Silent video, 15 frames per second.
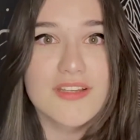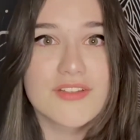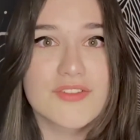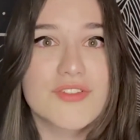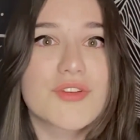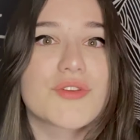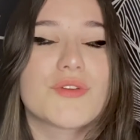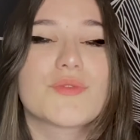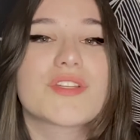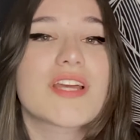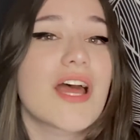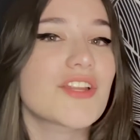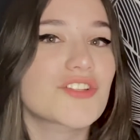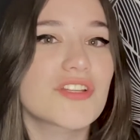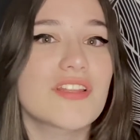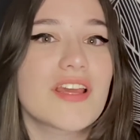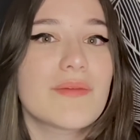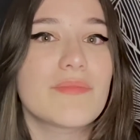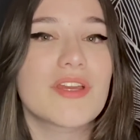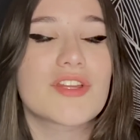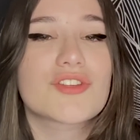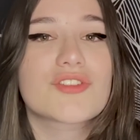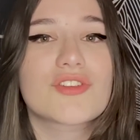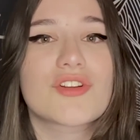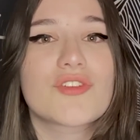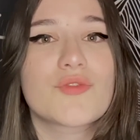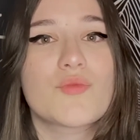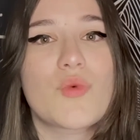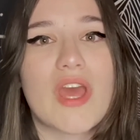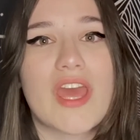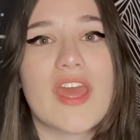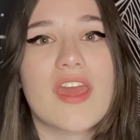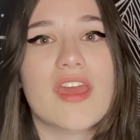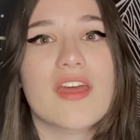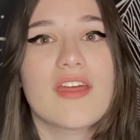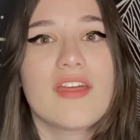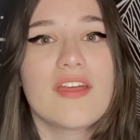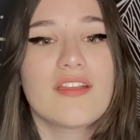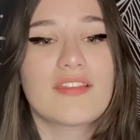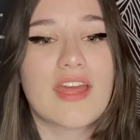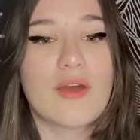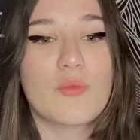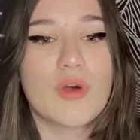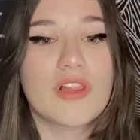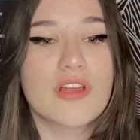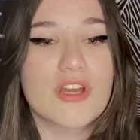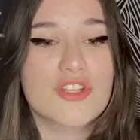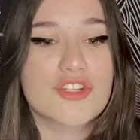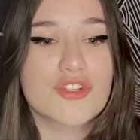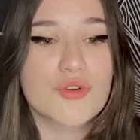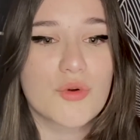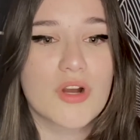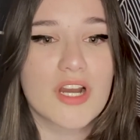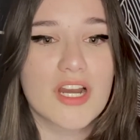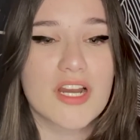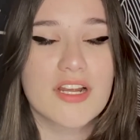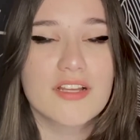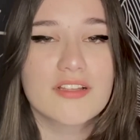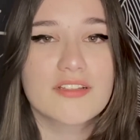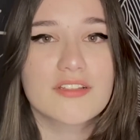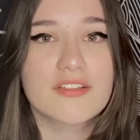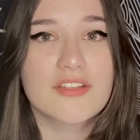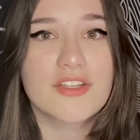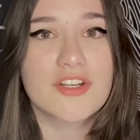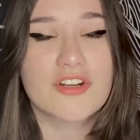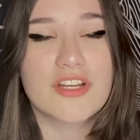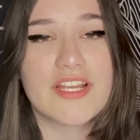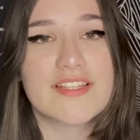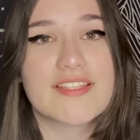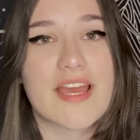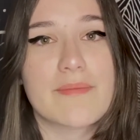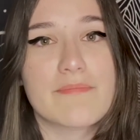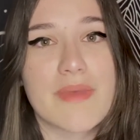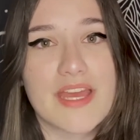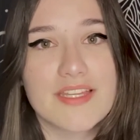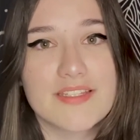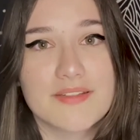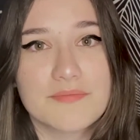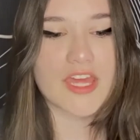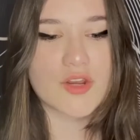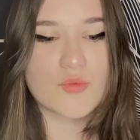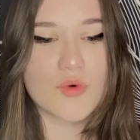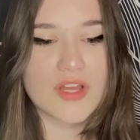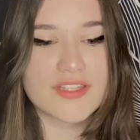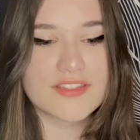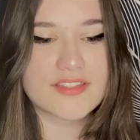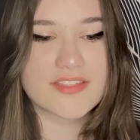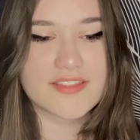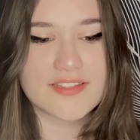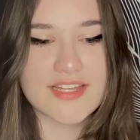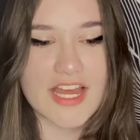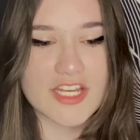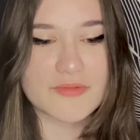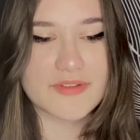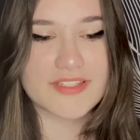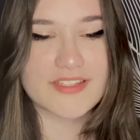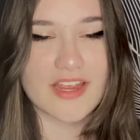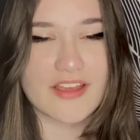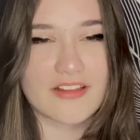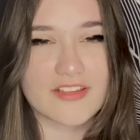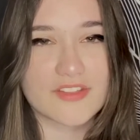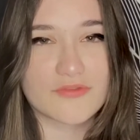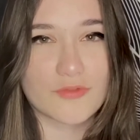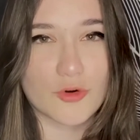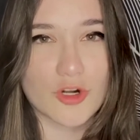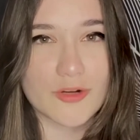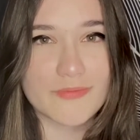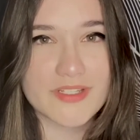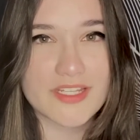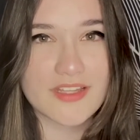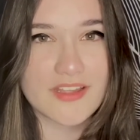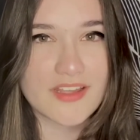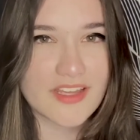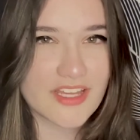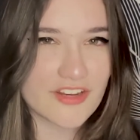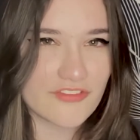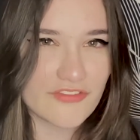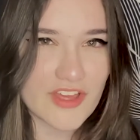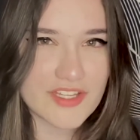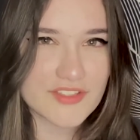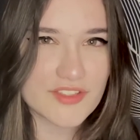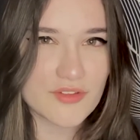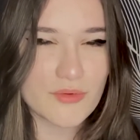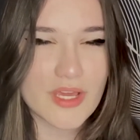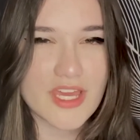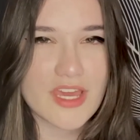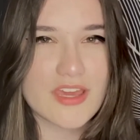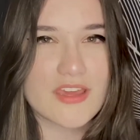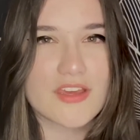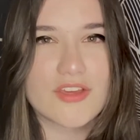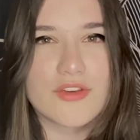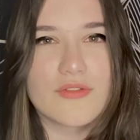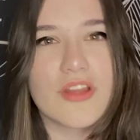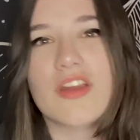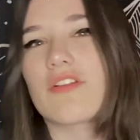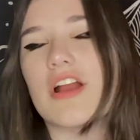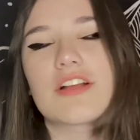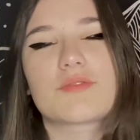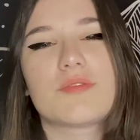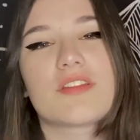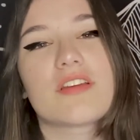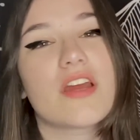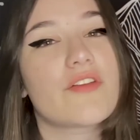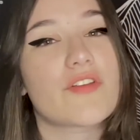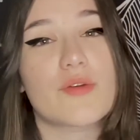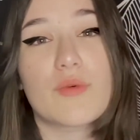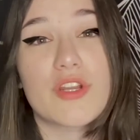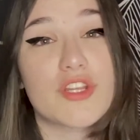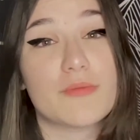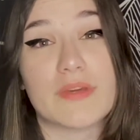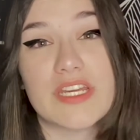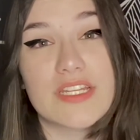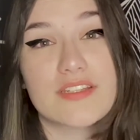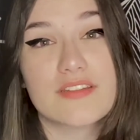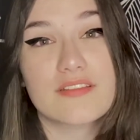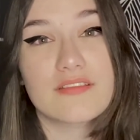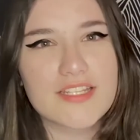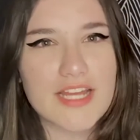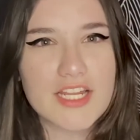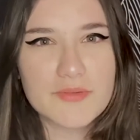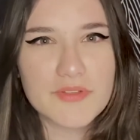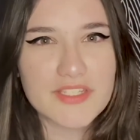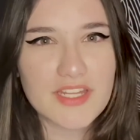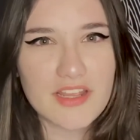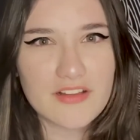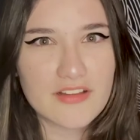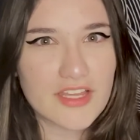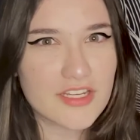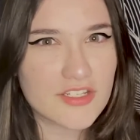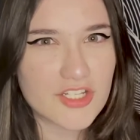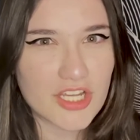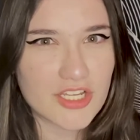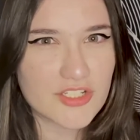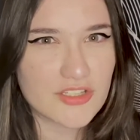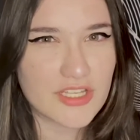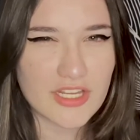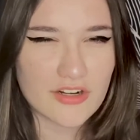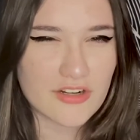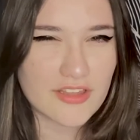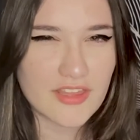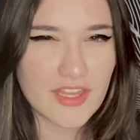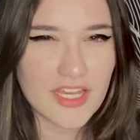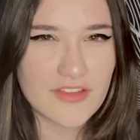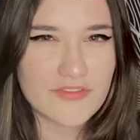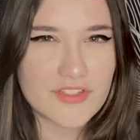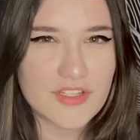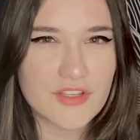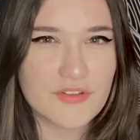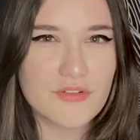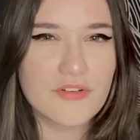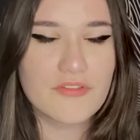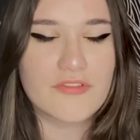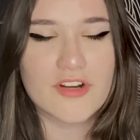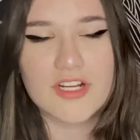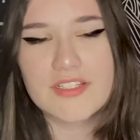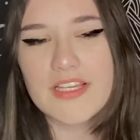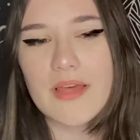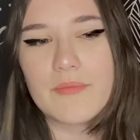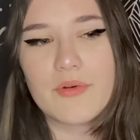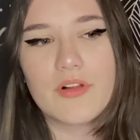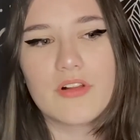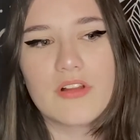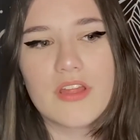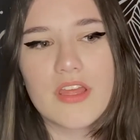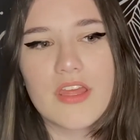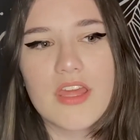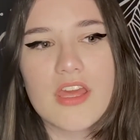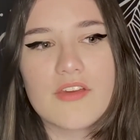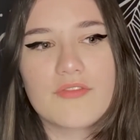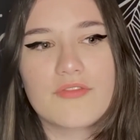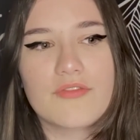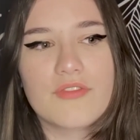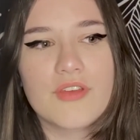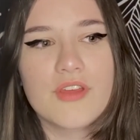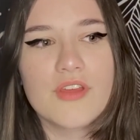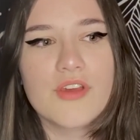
So you attach to them in a certain way that will assure your needs get met. And once this attachment style is formed, it affects the way you interact with everyone you meet. Attachment style can change later in life too. For example, if